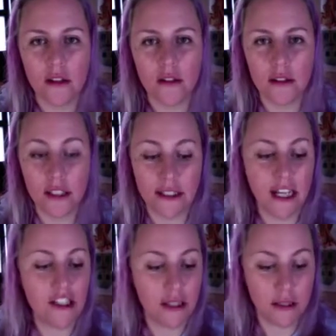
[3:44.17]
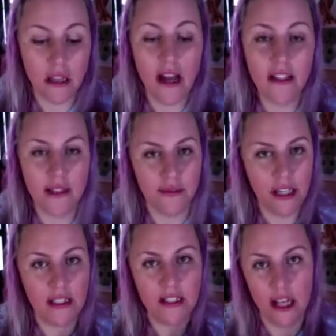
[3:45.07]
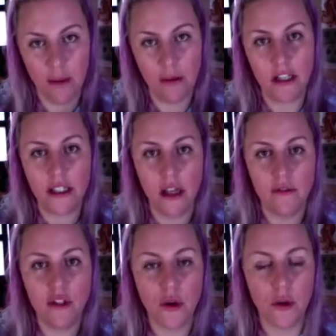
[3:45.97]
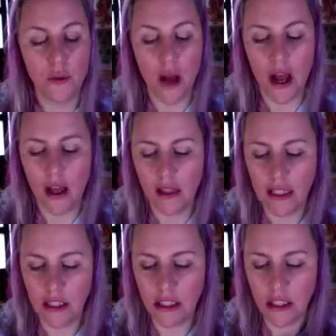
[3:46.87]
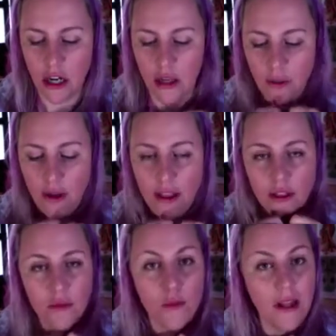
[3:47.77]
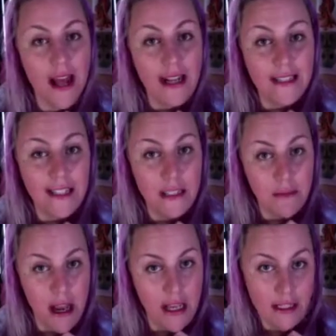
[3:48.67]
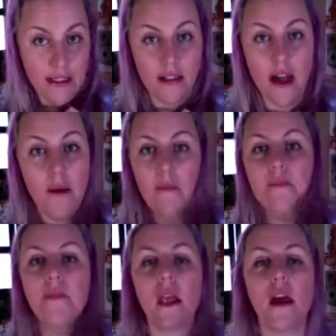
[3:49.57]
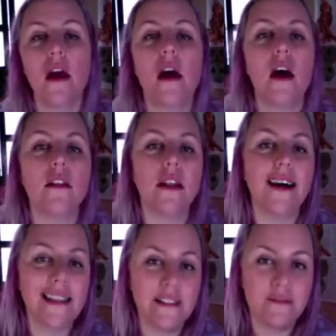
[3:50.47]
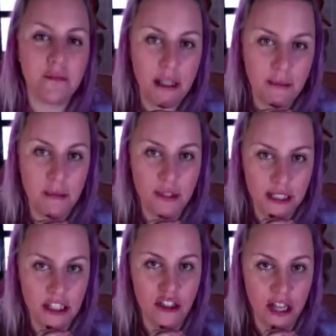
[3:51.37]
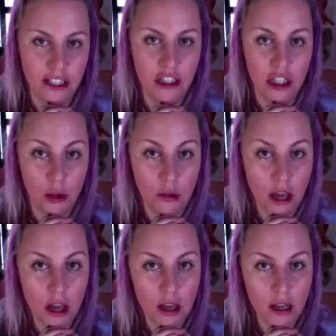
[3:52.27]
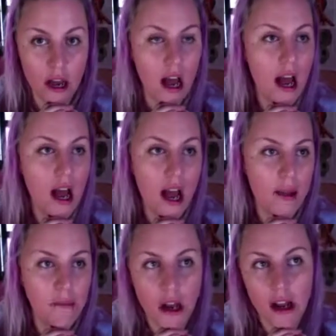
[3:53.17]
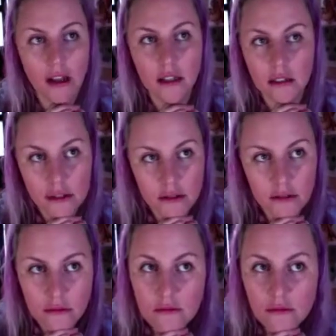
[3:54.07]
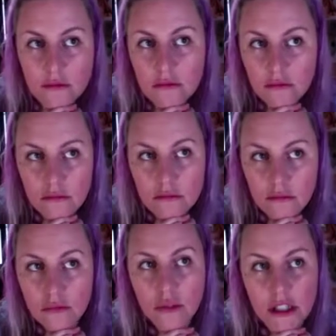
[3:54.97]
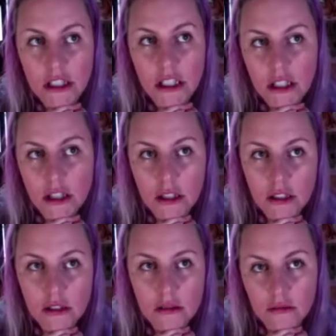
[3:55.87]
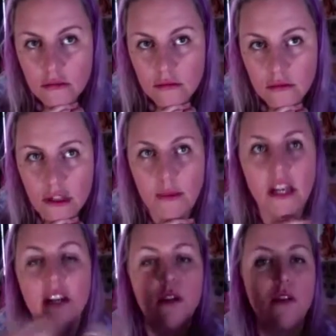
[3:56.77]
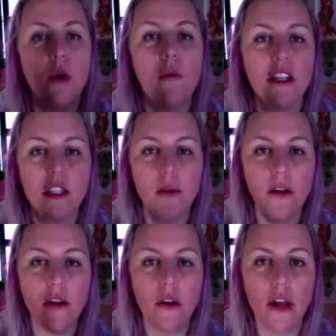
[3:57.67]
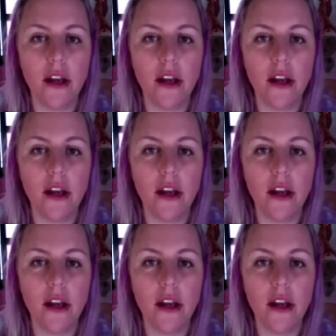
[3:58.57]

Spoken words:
There's actually lots of ways to help ourselves. So let's start with relaxing the mind. A lot of people suggest yoga. I'm not really, I don't know much about yoga.